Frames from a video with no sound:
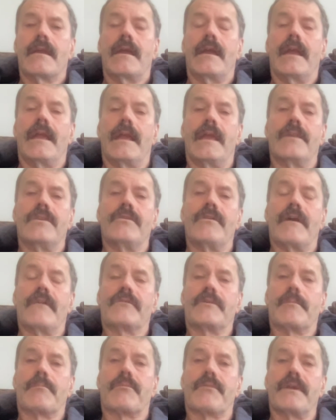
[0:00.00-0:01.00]
and you
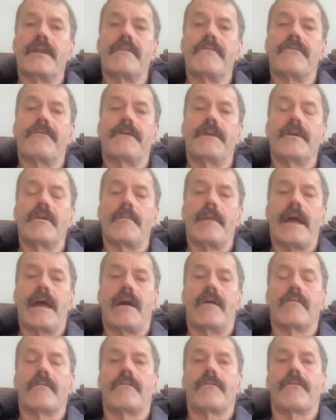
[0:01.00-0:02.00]
have to print film
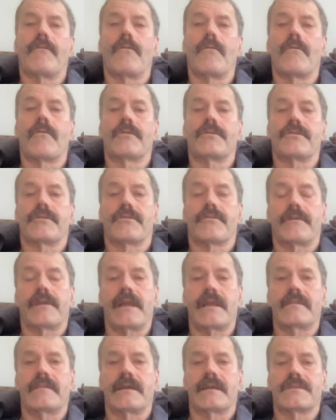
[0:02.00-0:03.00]
out to
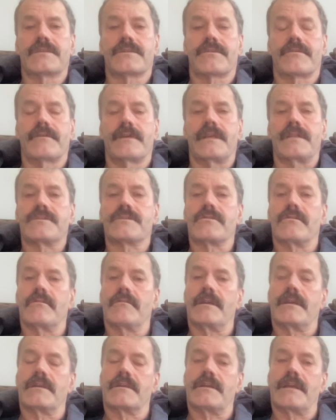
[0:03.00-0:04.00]
create that screen.
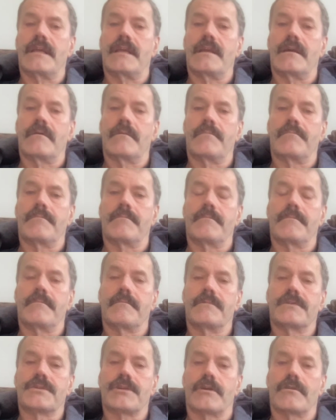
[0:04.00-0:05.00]
So in a
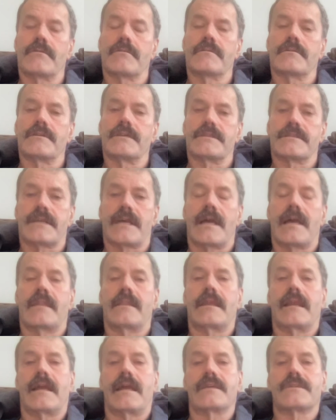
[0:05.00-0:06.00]
shirt design
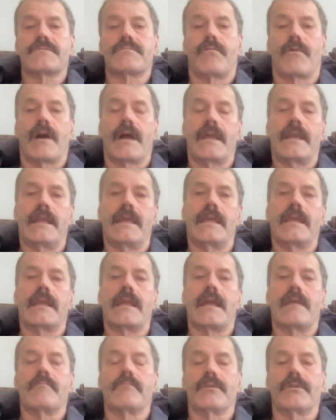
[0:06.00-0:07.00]
that has white ink
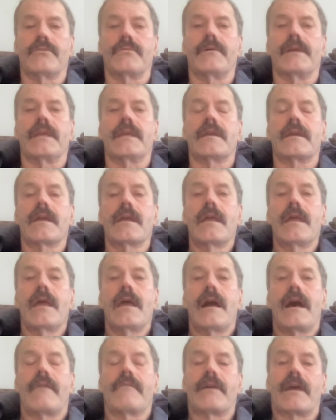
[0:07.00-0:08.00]
and blue ink,
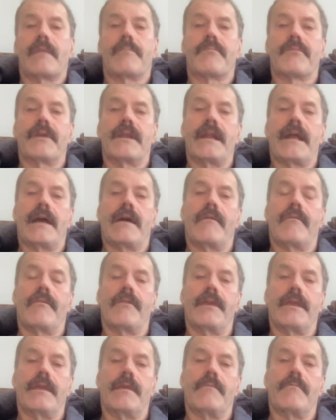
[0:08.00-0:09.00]
I've got to print out
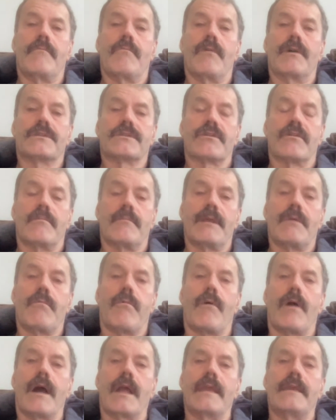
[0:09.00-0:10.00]
what's going to be
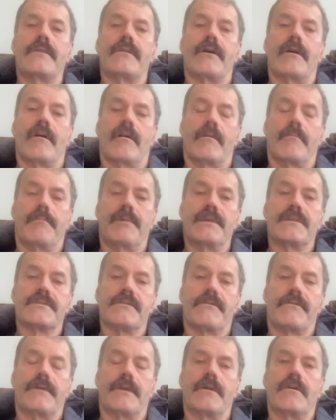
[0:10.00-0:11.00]
white on a piece
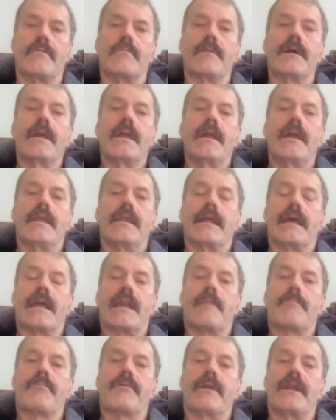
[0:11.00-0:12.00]
of film, and I got
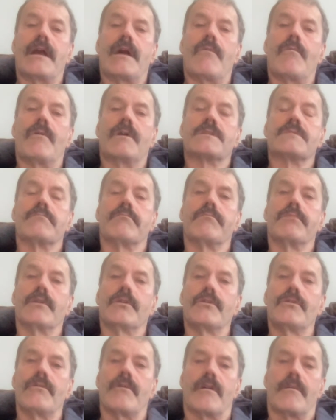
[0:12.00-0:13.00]
to print out what's
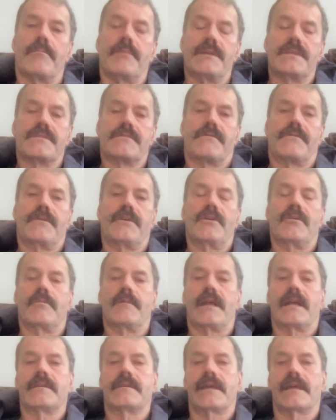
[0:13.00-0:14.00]
blue on a piece of film,
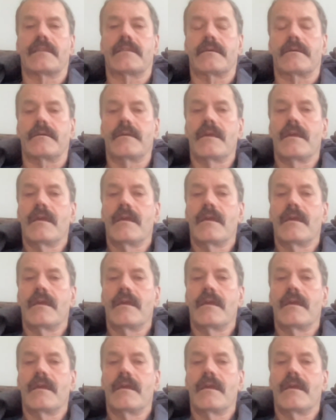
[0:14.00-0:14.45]
and I take the